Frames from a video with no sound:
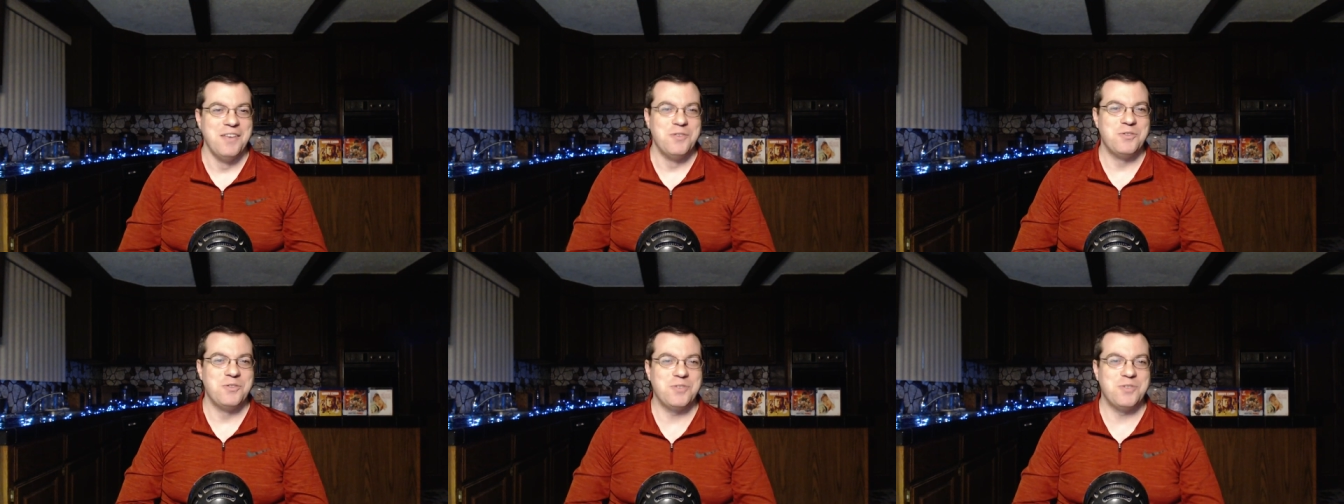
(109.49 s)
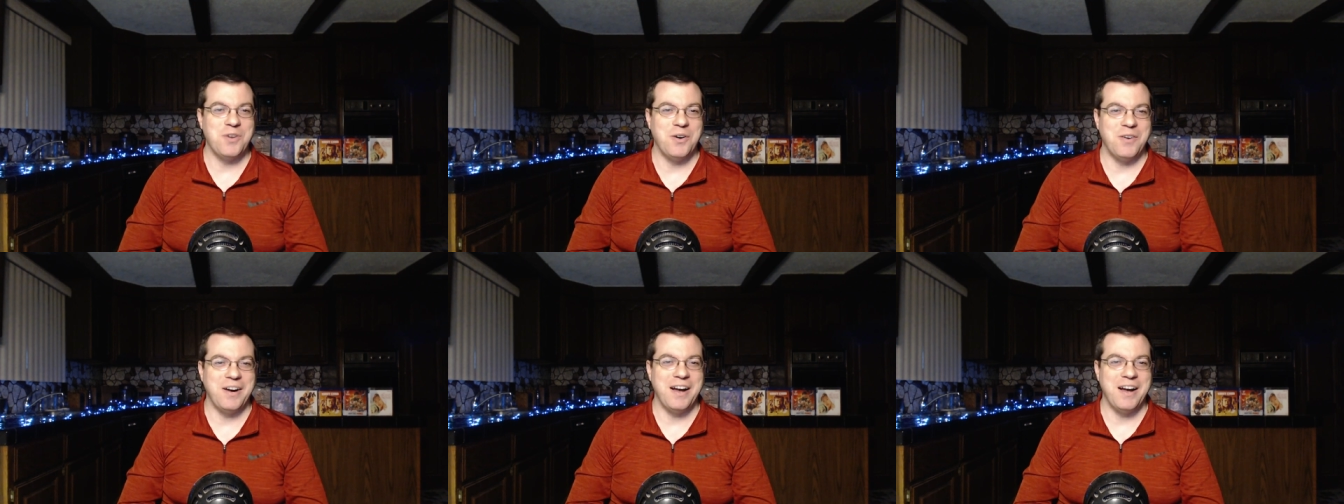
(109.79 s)

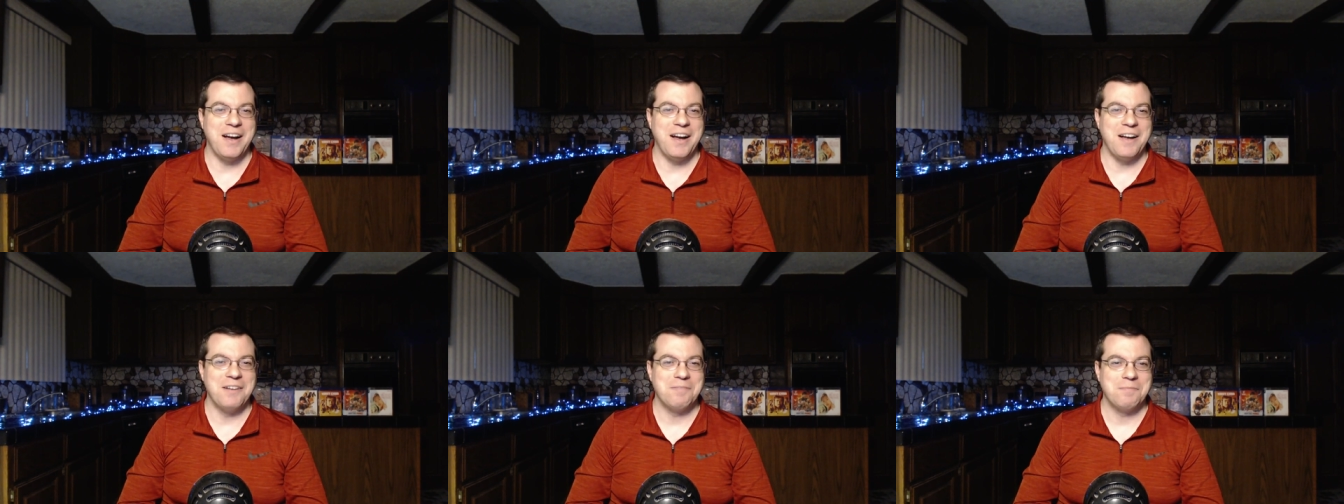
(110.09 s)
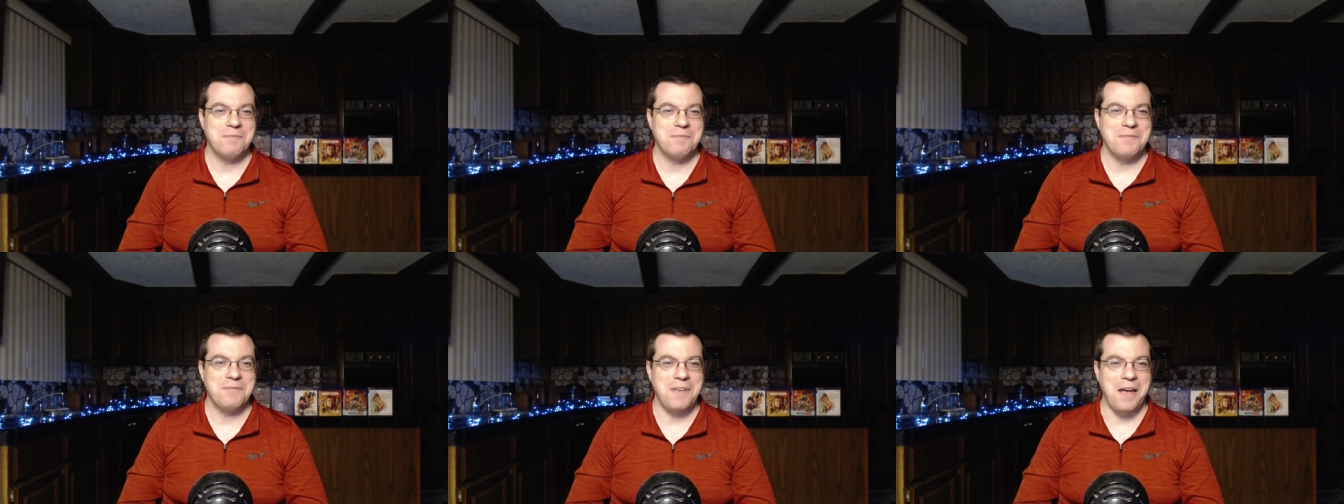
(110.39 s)

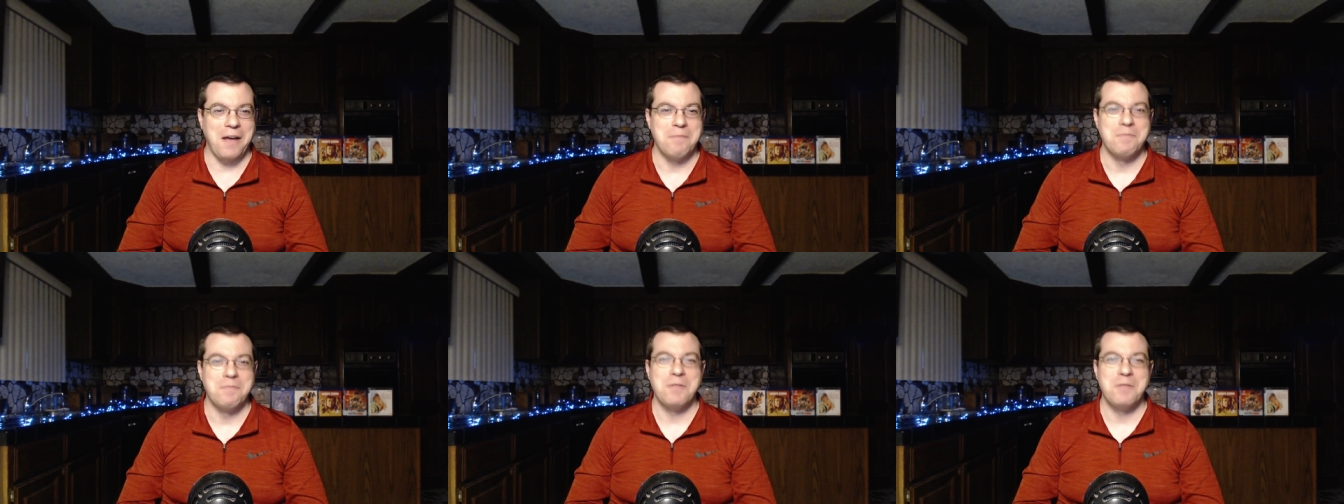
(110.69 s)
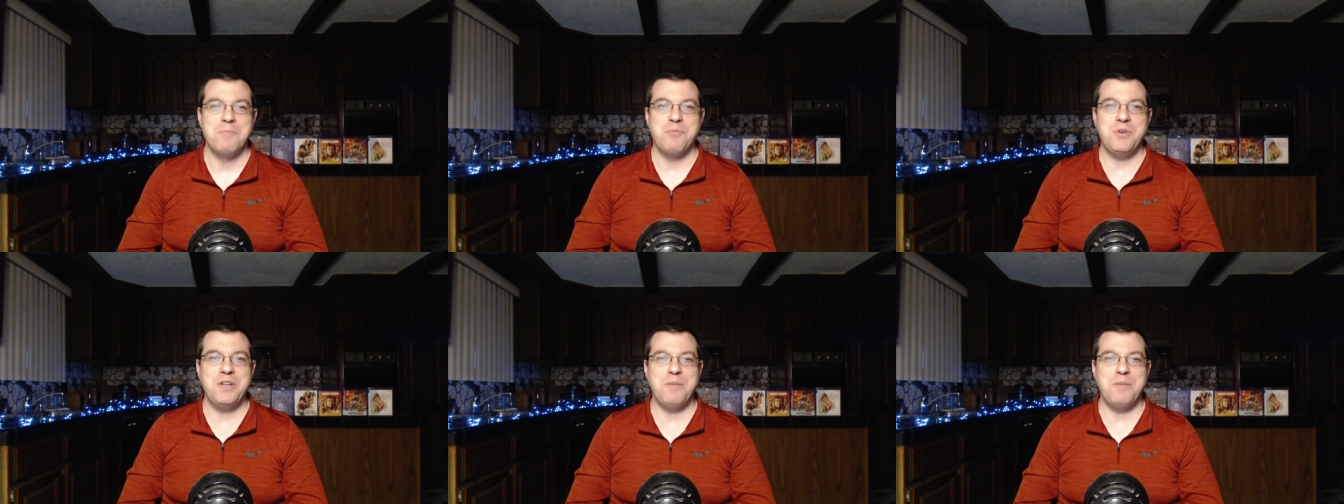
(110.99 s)
So,
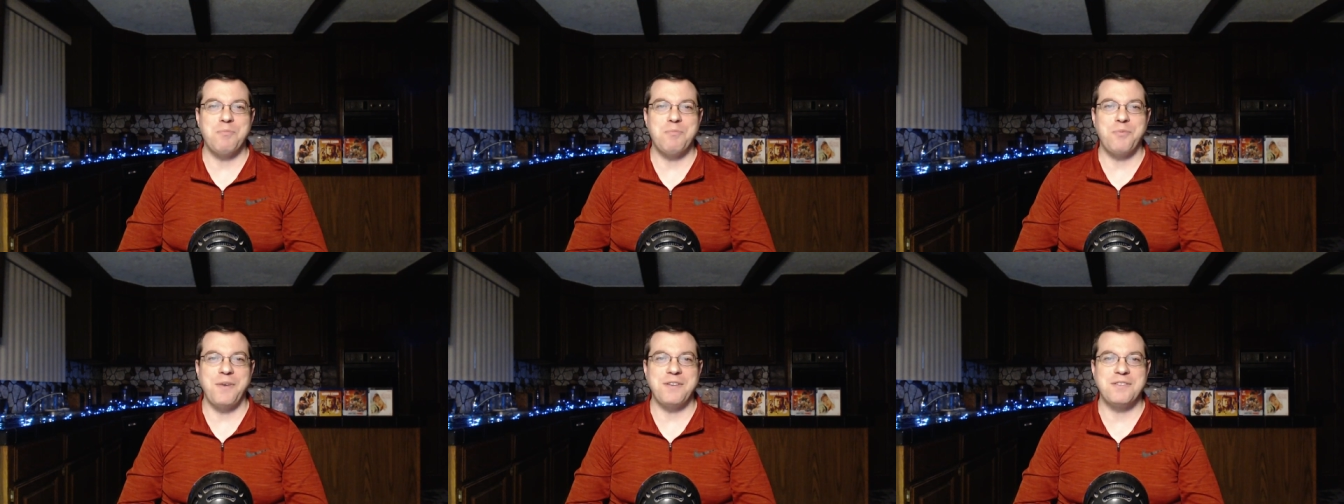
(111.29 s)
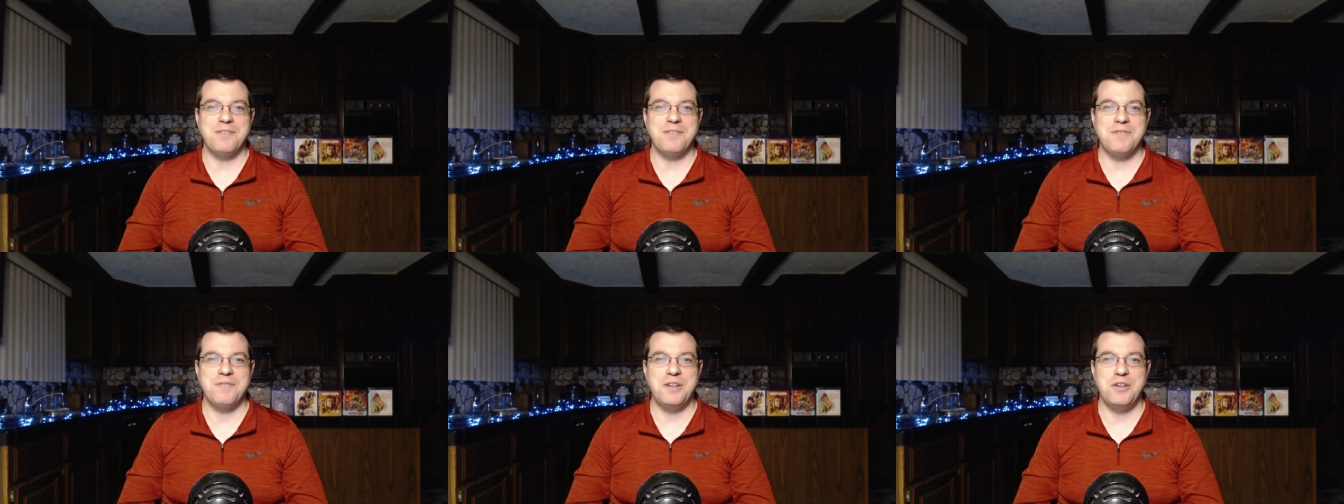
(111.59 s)
pretty
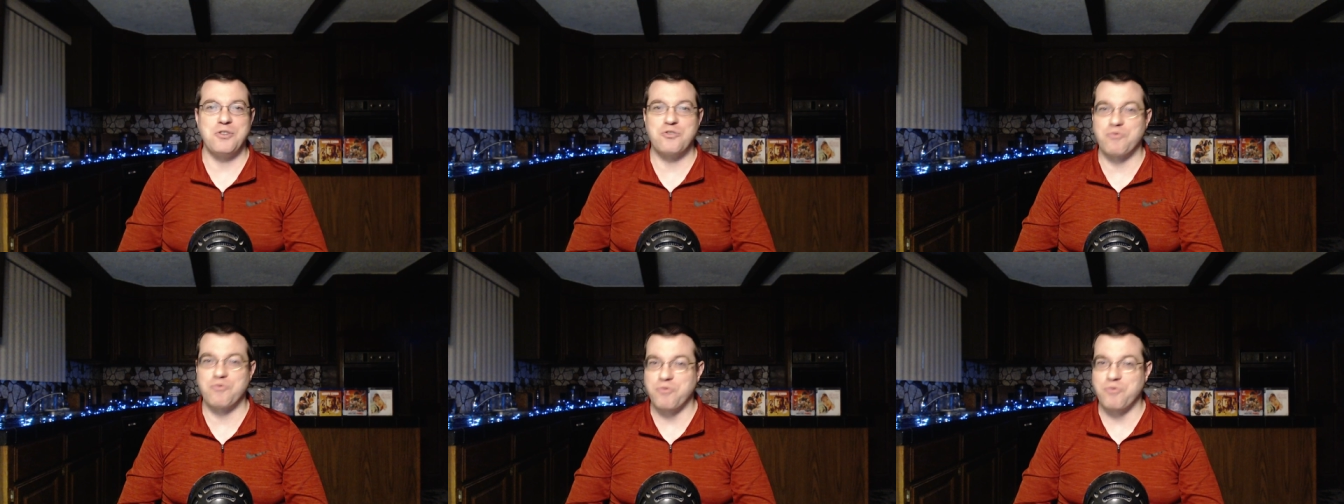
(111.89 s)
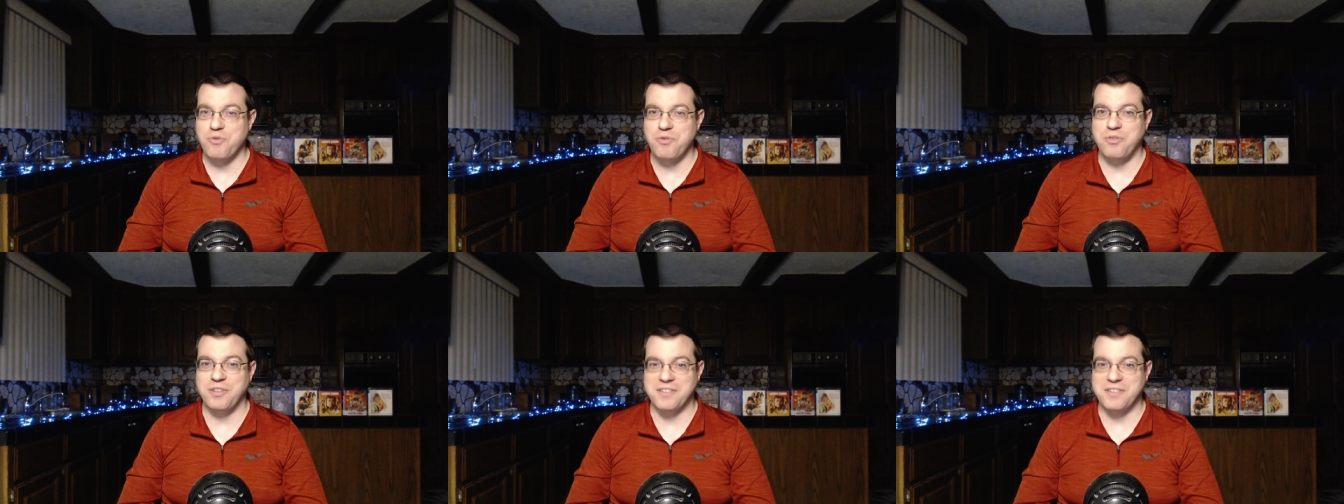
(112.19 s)
impressive in his
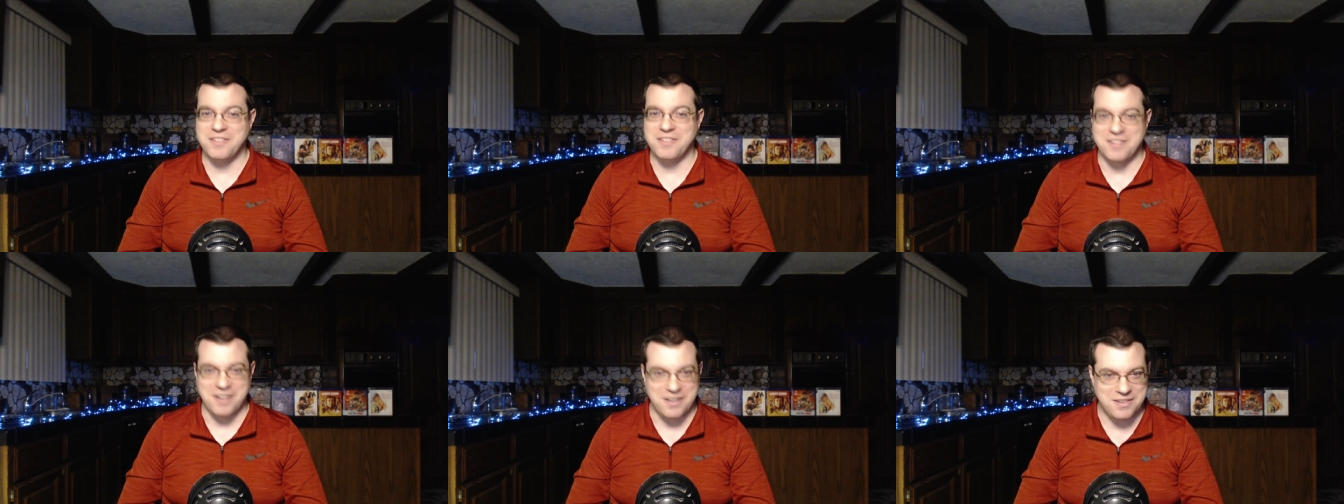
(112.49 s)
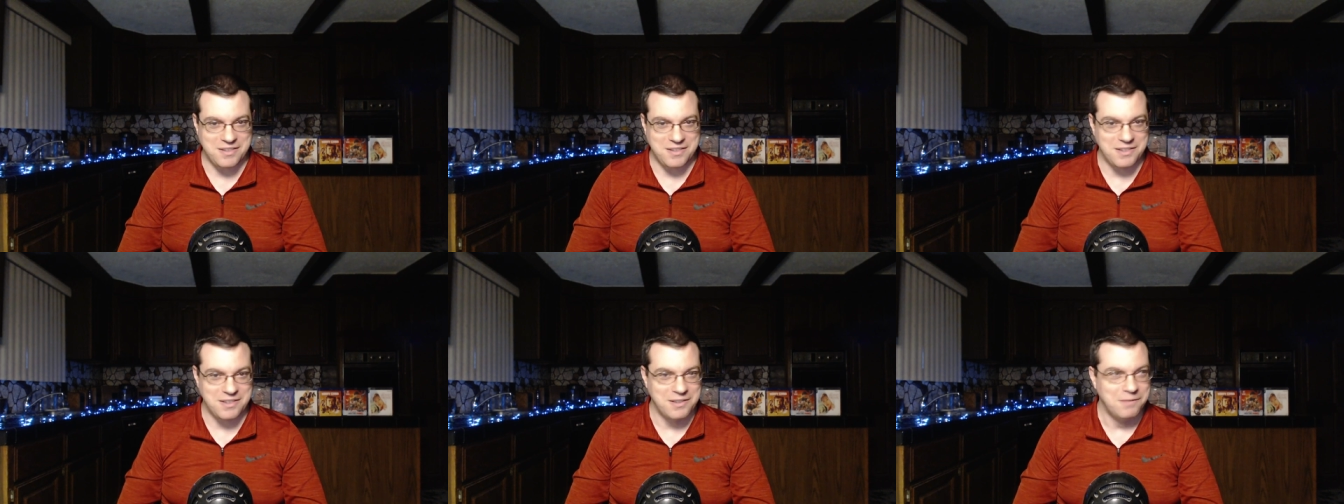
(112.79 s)

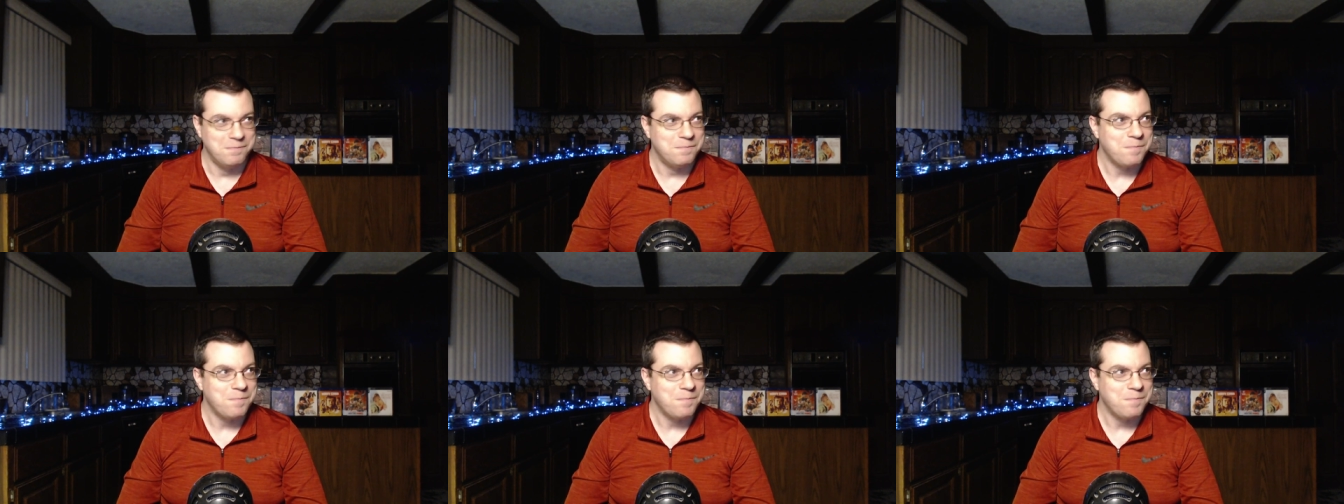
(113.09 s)
ruthlessness.